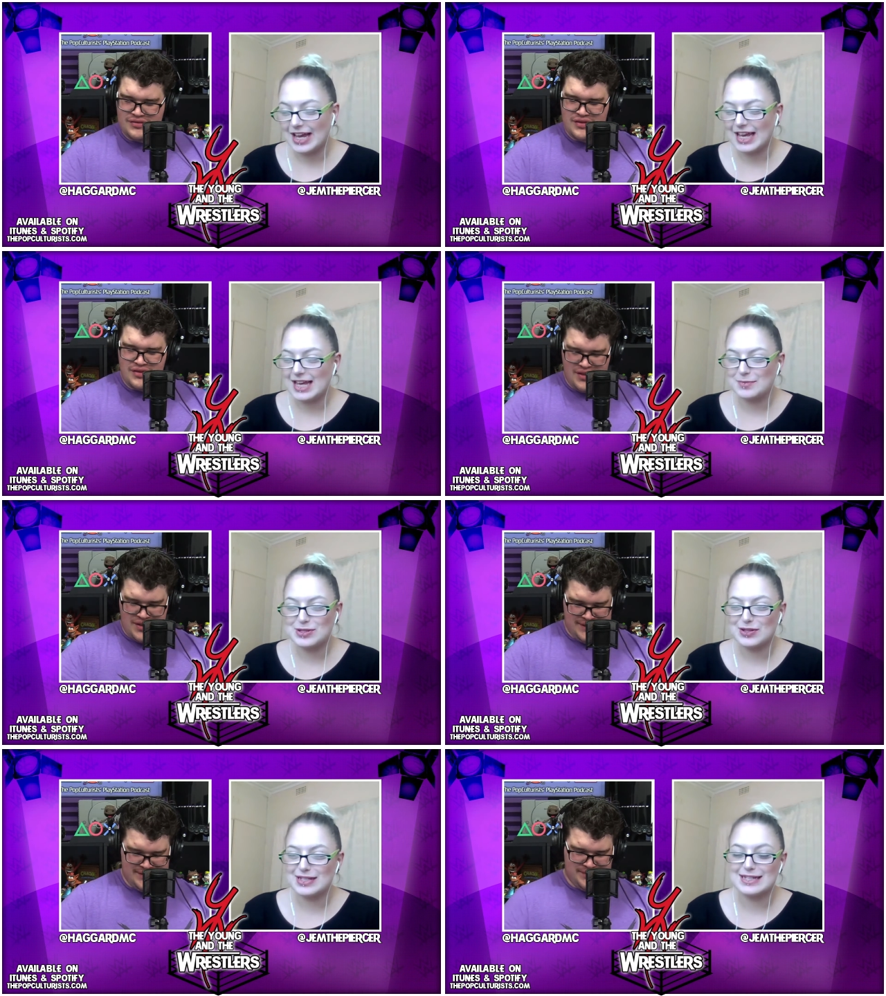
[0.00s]
Speaker 1: like he
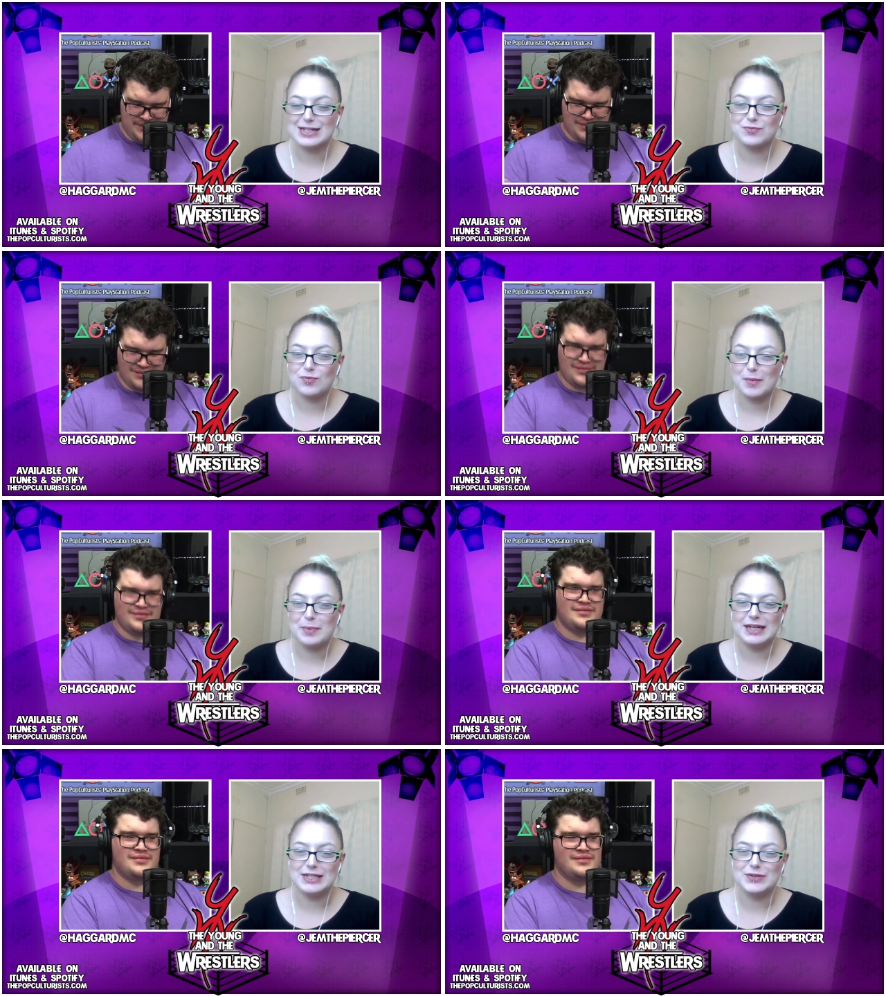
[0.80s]
absolutely starts ripping
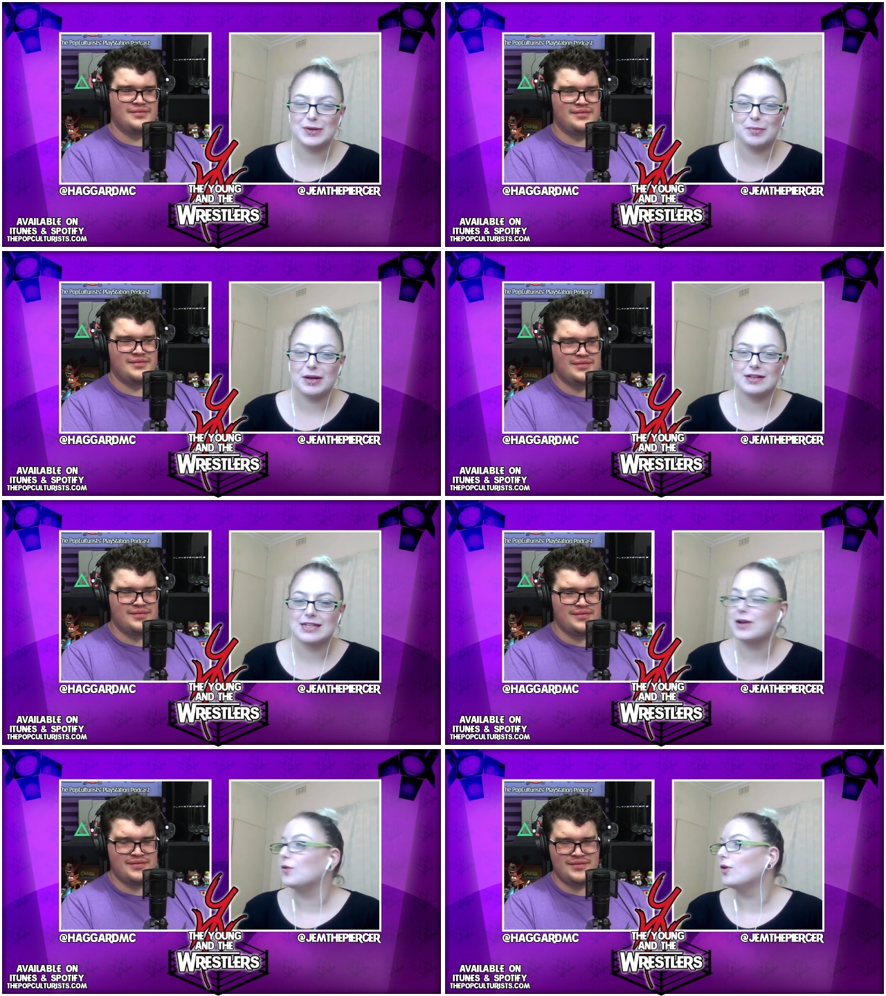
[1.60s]
into him and I was
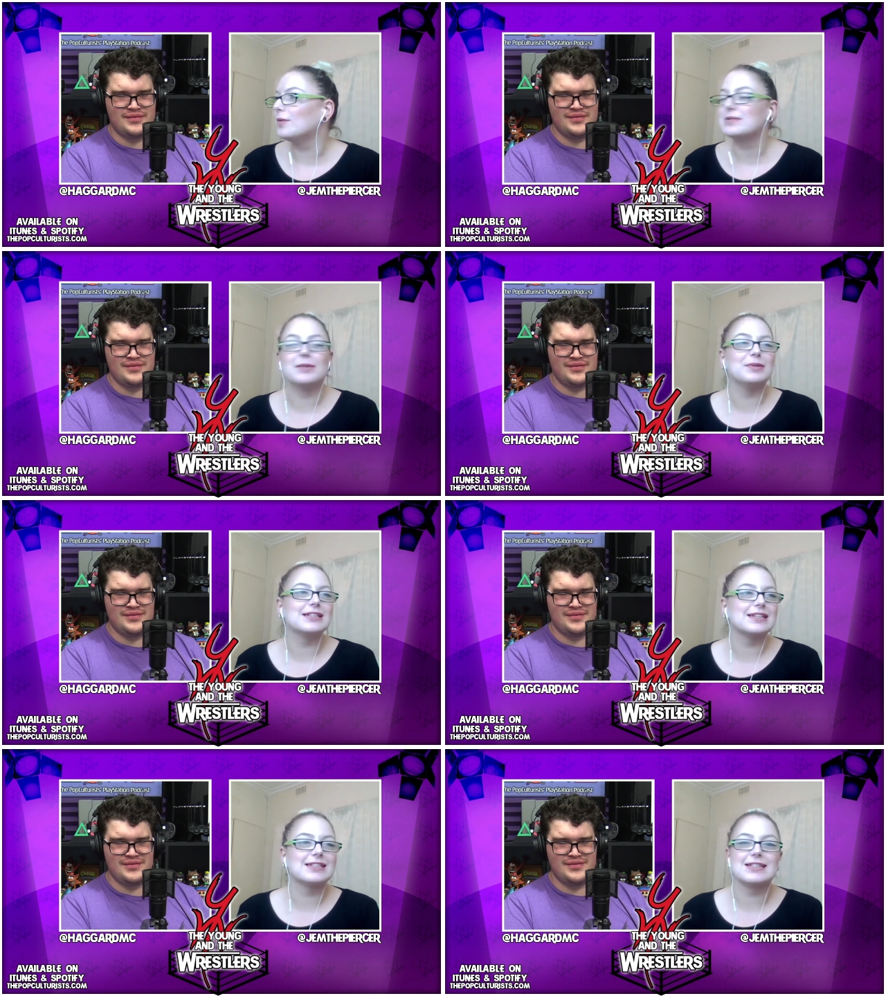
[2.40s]
like, oops, somebody's
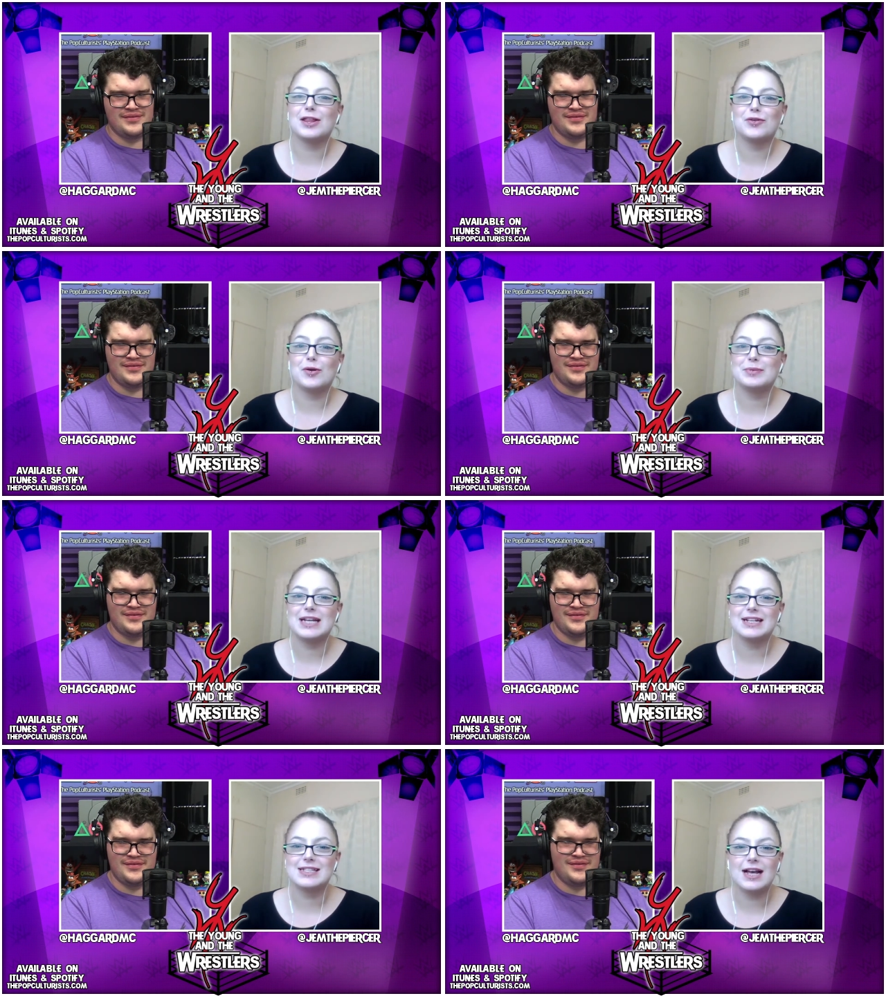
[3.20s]
going to start throwing
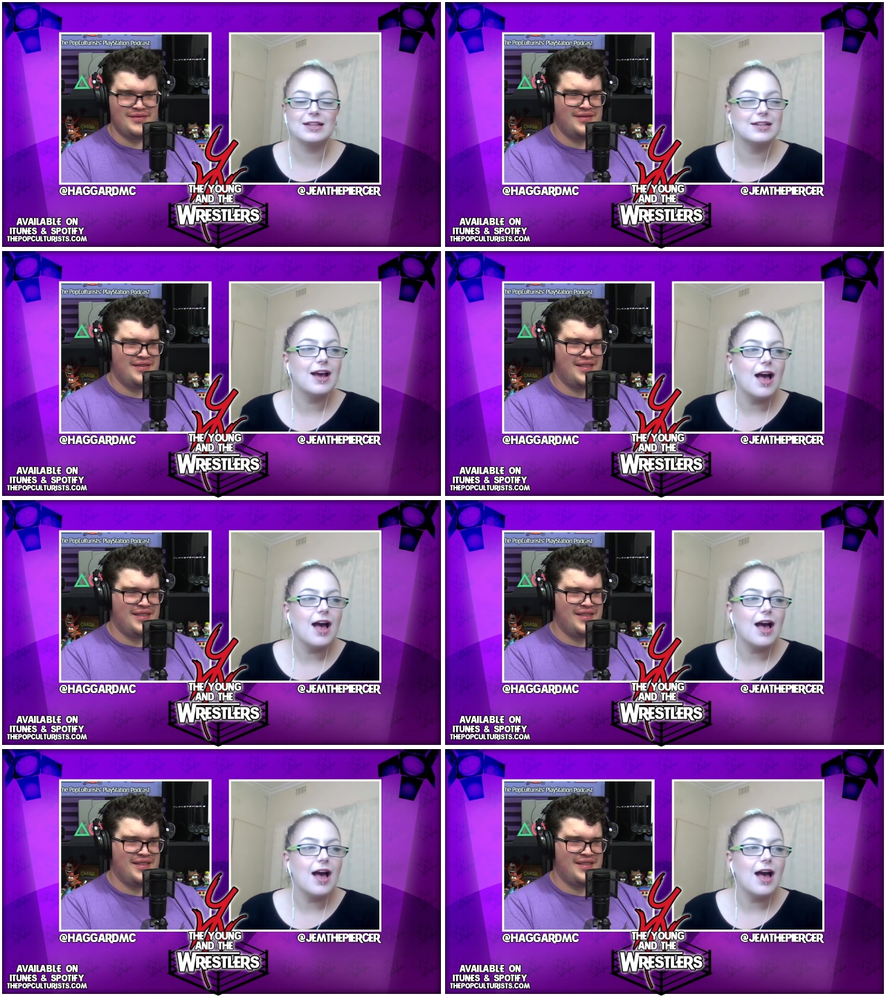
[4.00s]
potato salad.